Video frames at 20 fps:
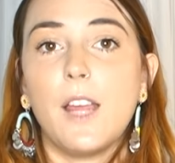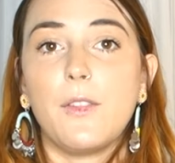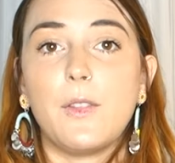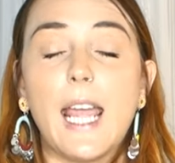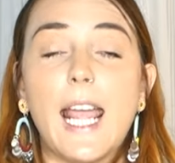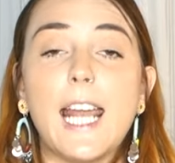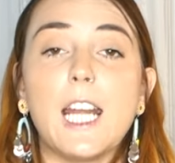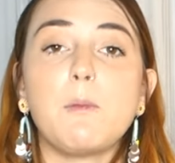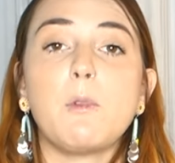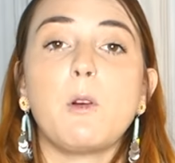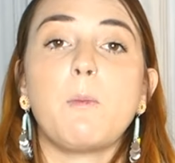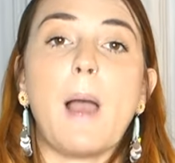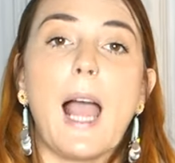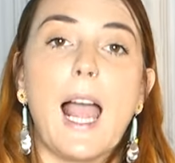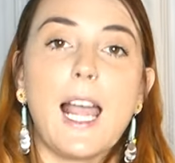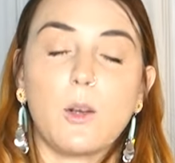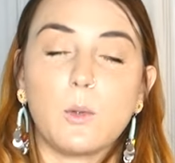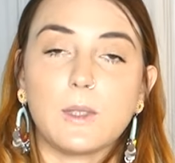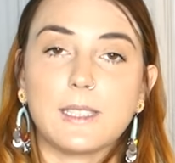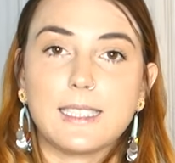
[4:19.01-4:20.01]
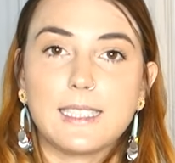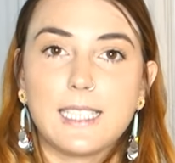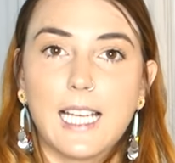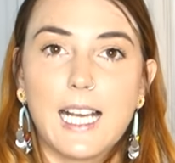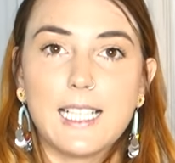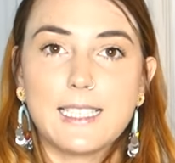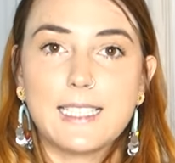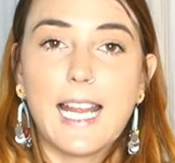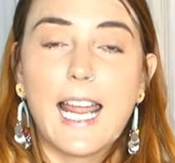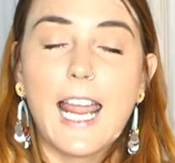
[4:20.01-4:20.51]
The enema bag will
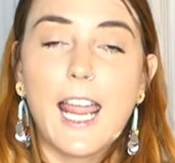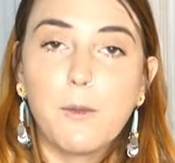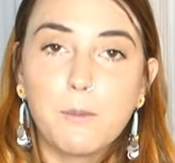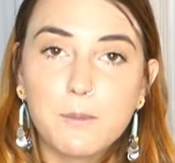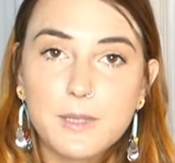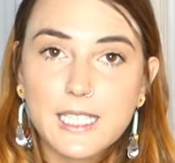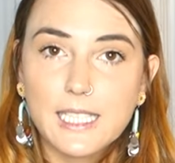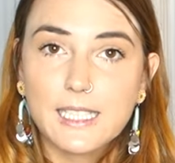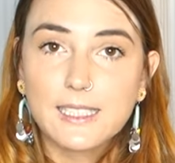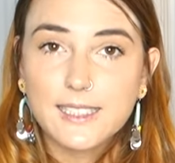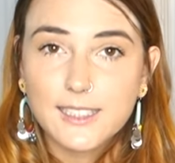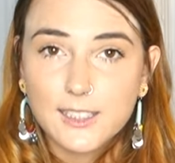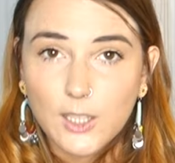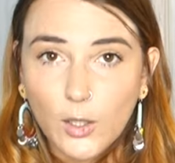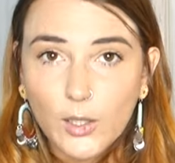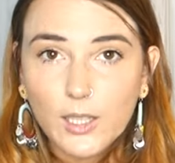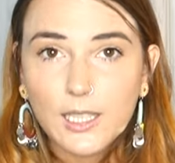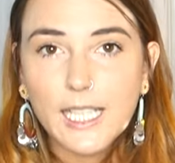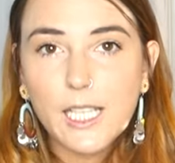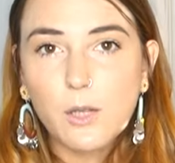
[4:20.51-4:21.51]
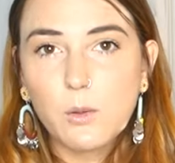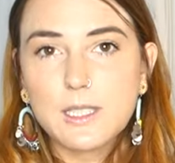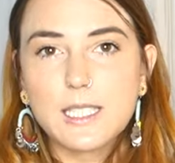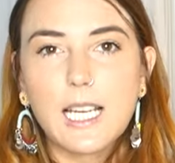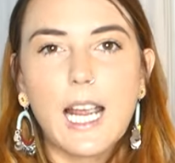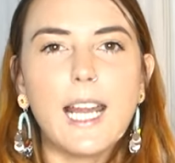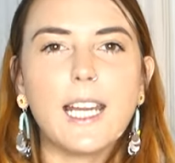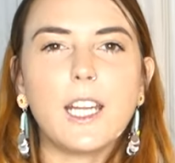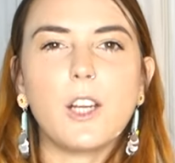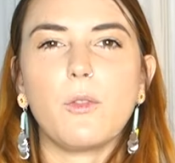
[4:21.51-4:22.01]
start to empty slowly. It will
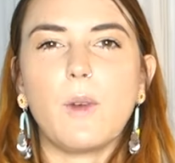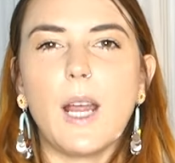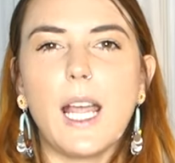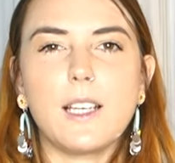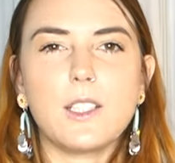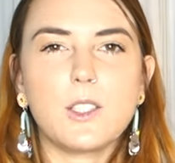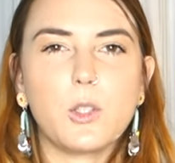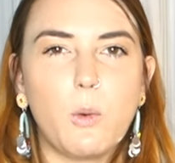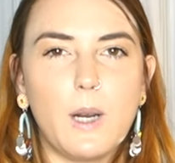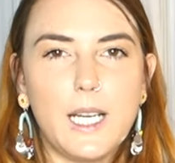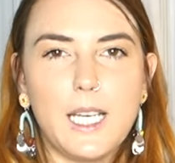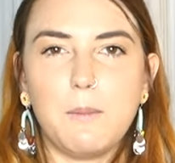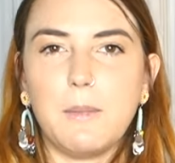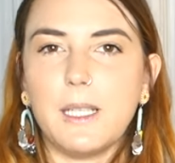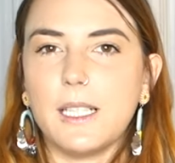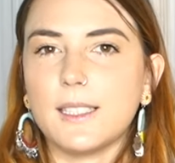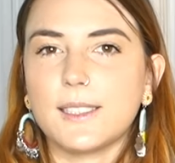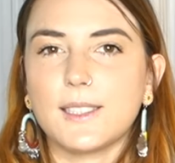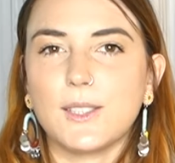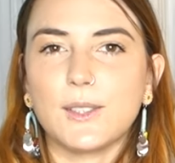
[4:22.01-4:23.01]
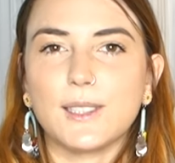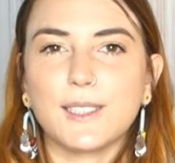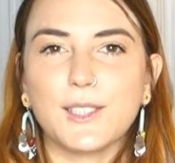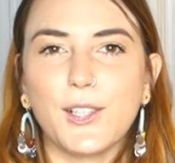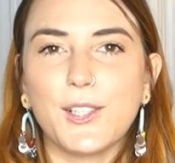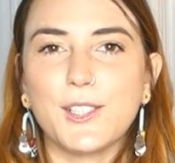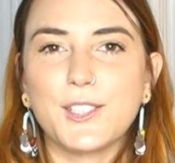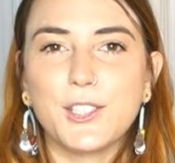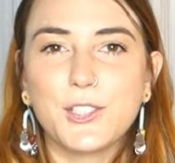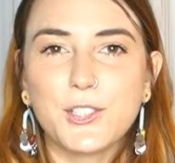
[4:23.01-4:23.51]
take around 20 minutes or
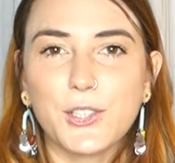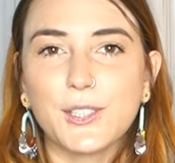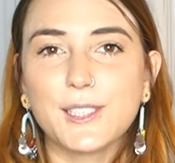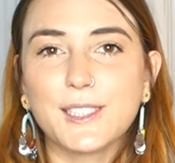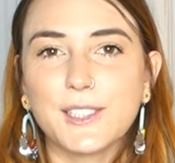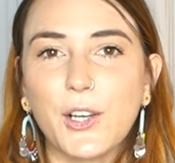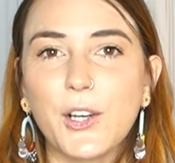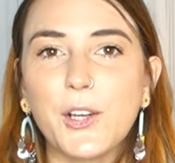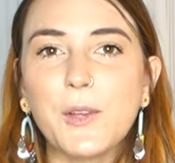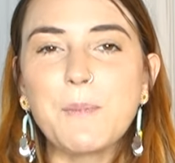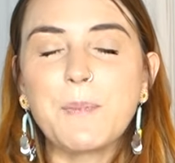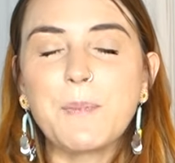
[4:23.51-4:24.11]
so to do so.